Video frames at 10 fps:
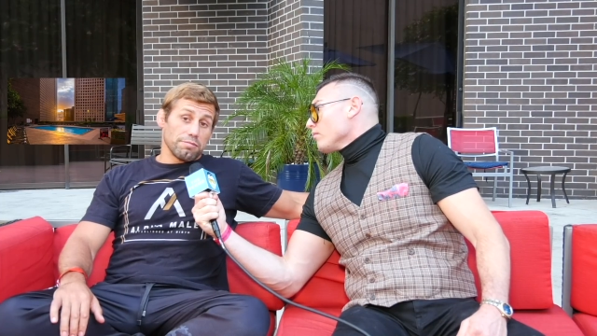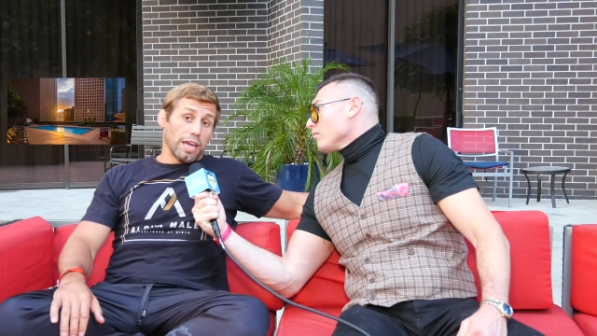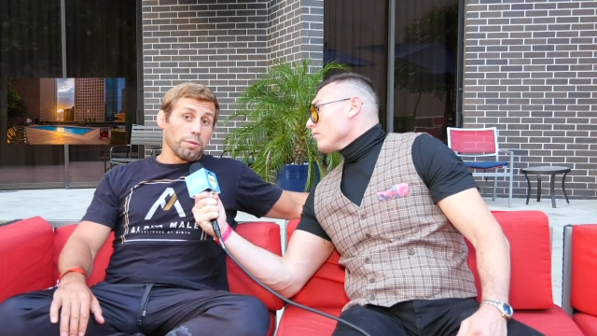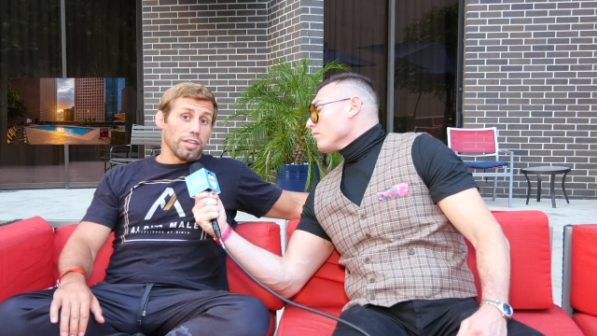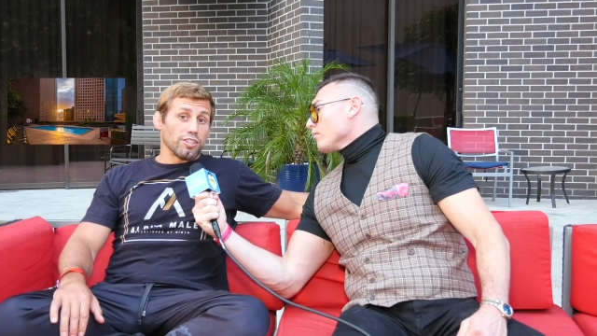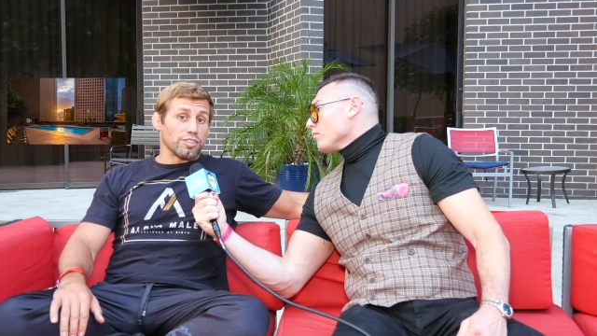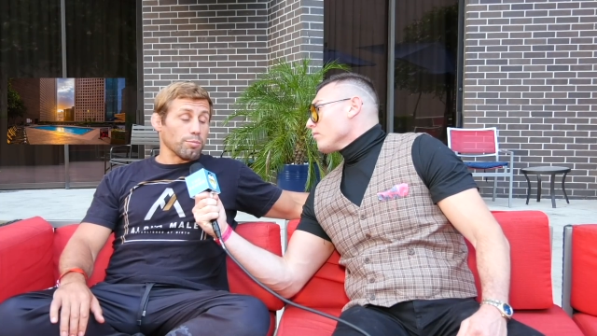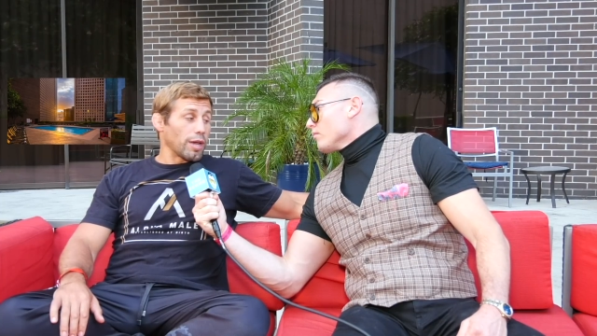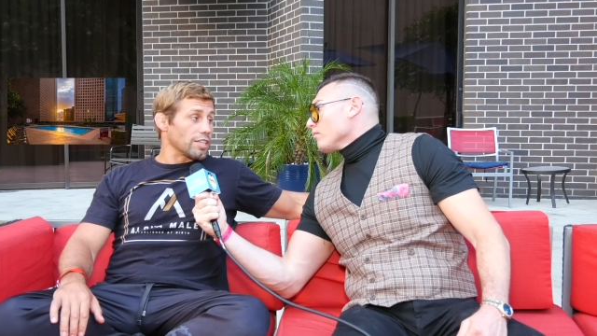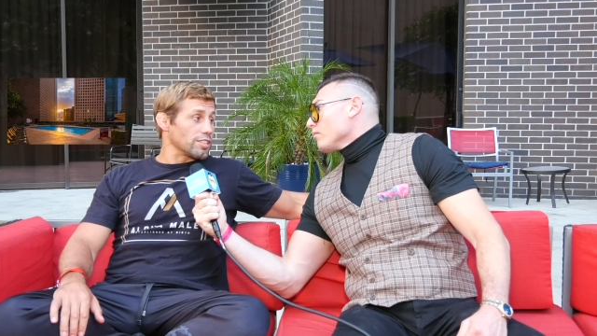Speaker 1: that'd be an
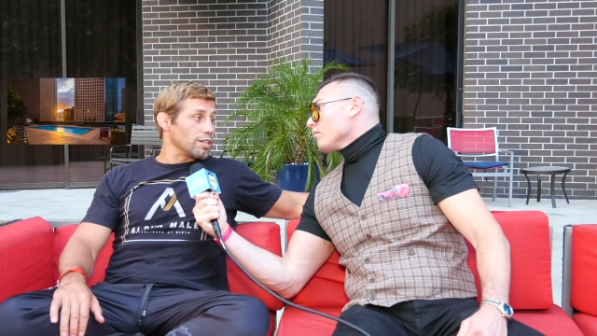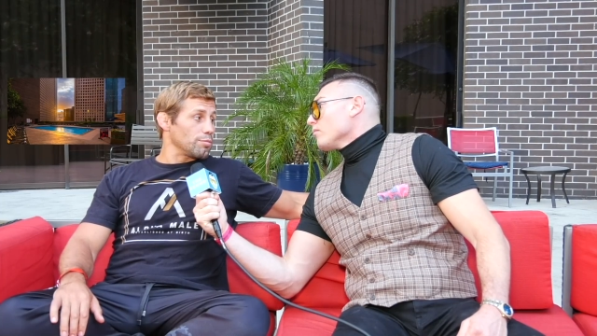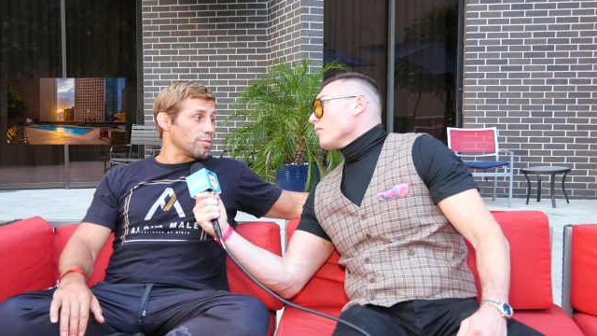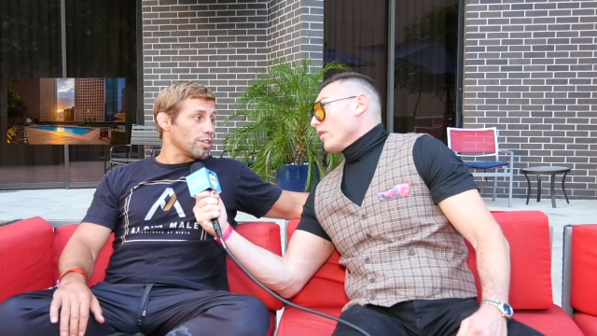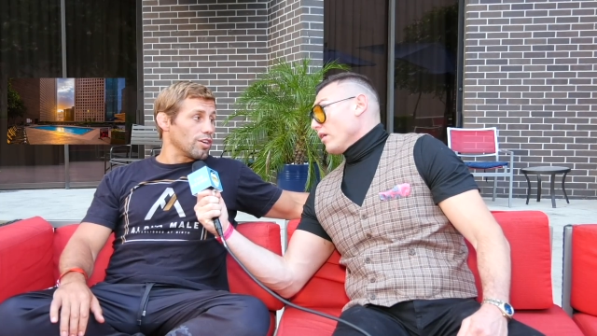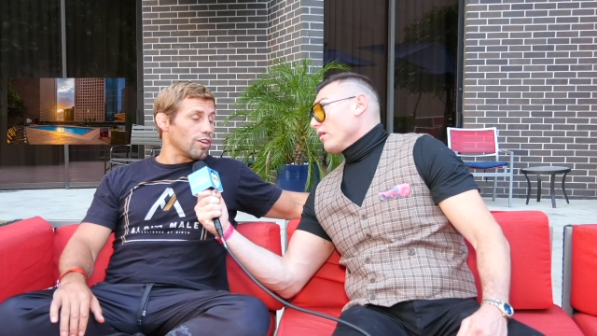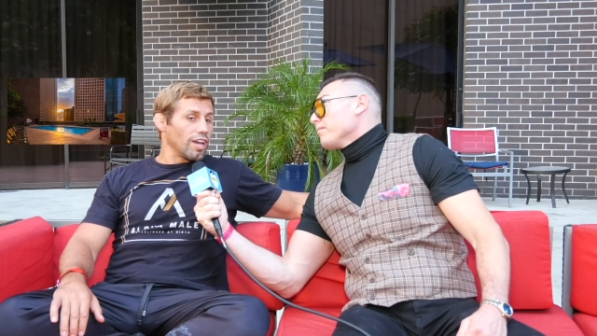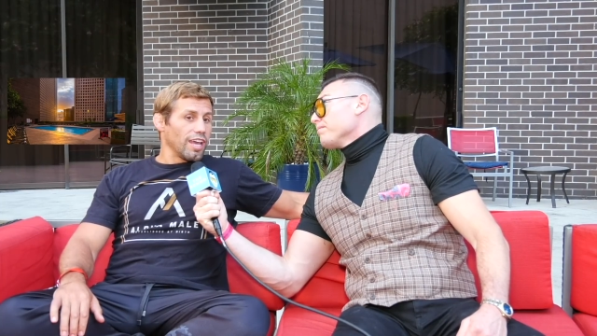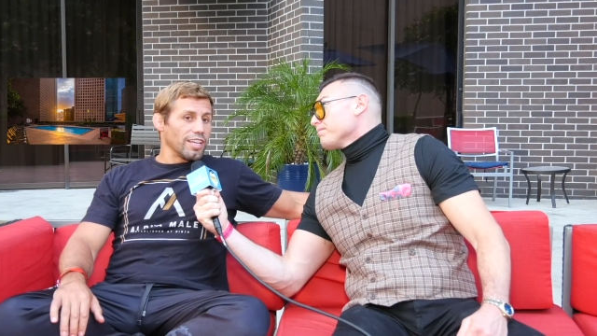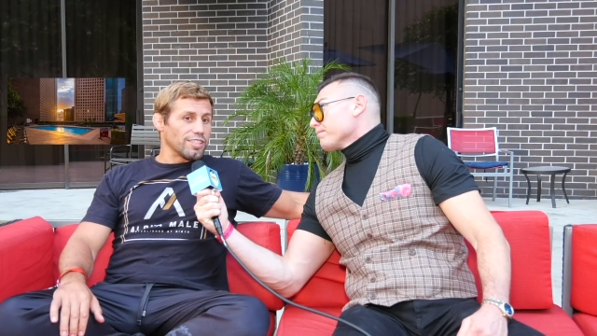interesting matchup, you know.
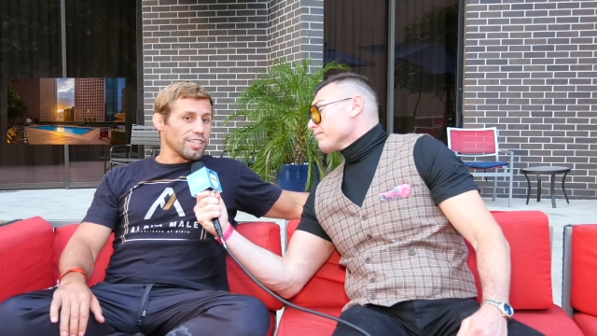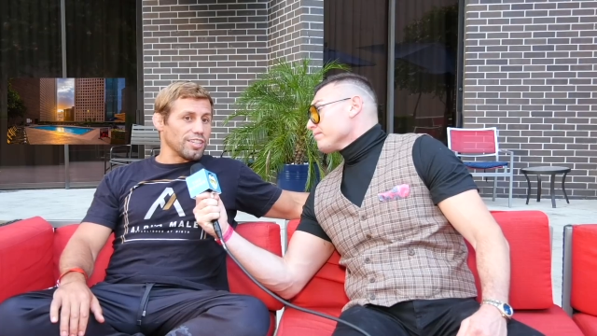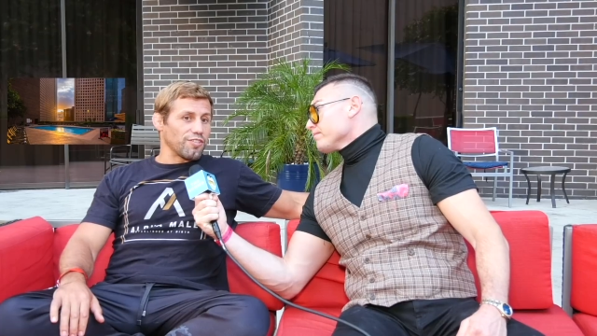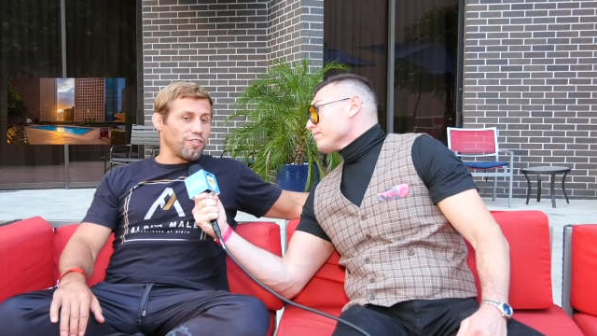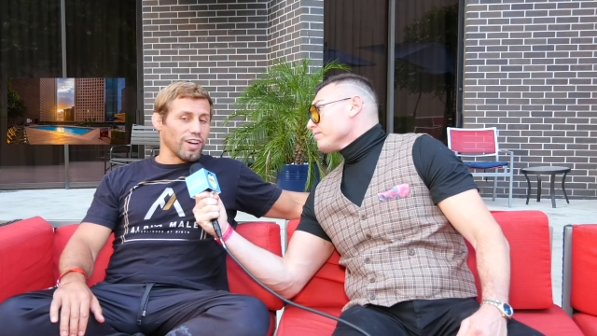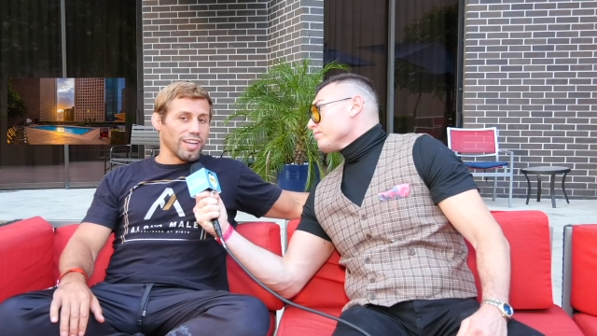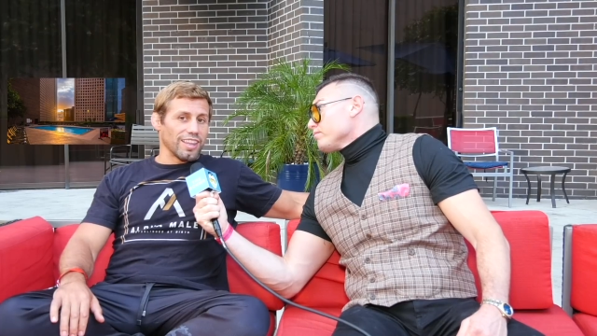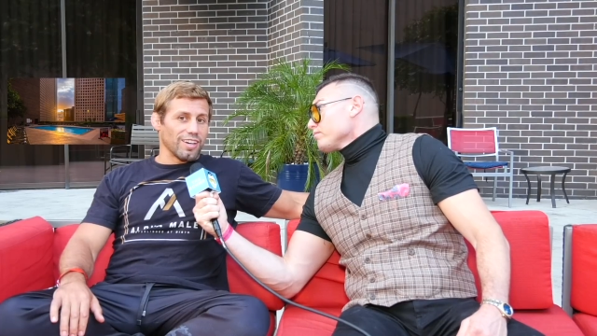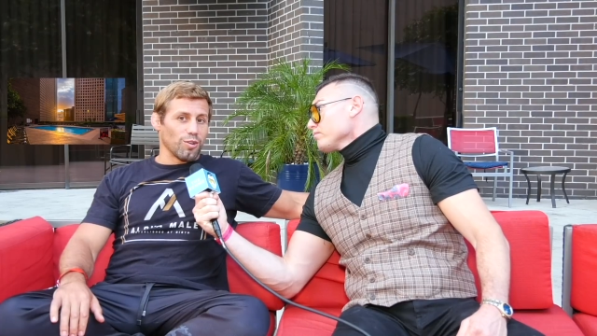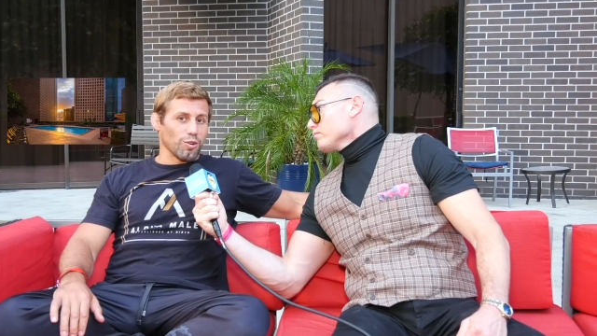It's, it's funny,
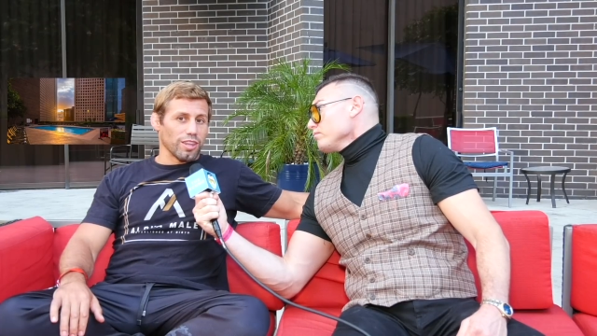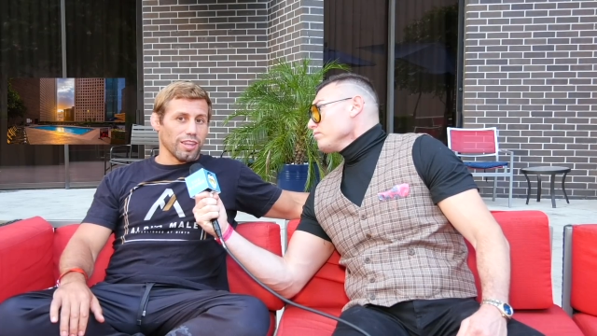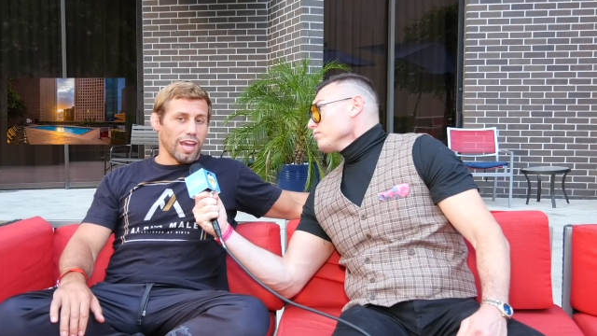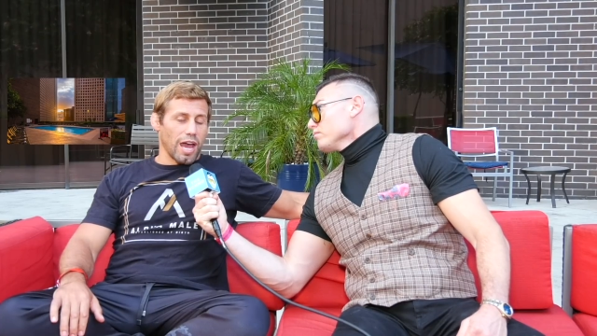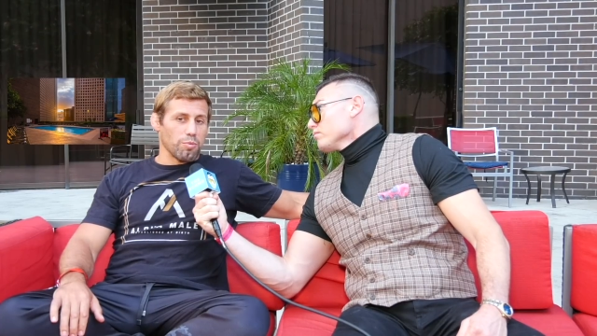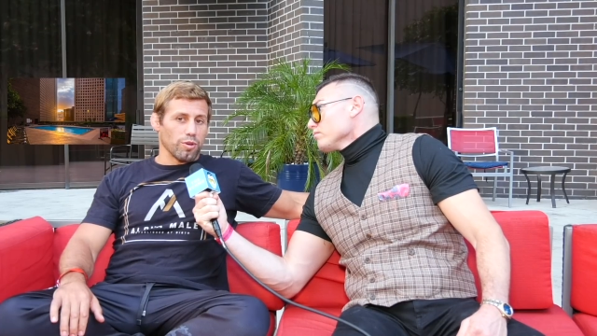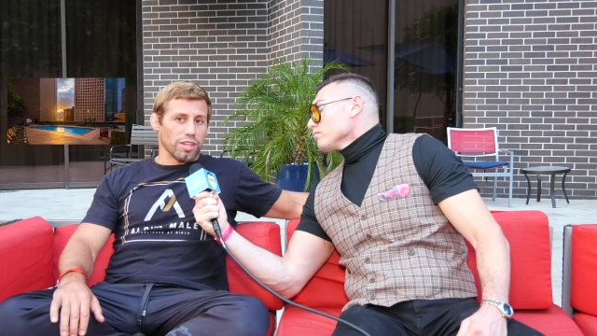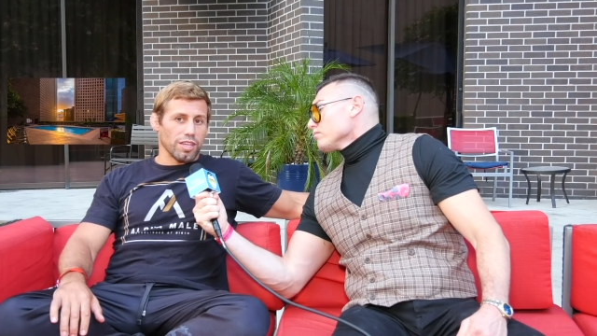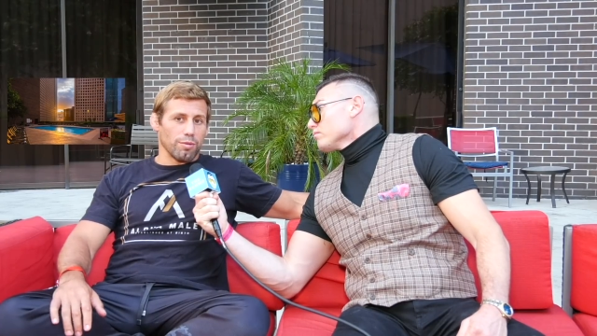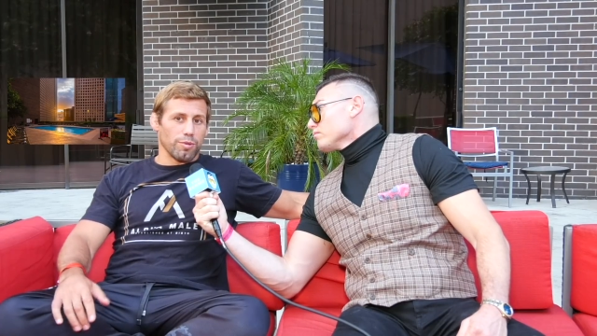the whole thing that happened
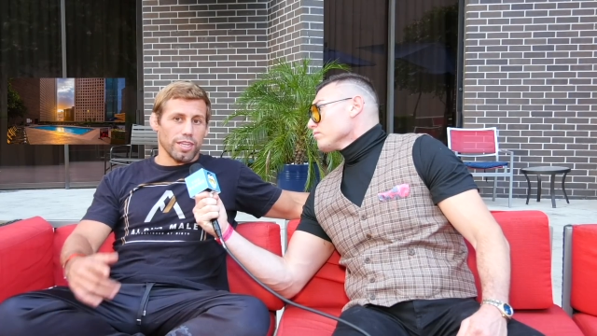with him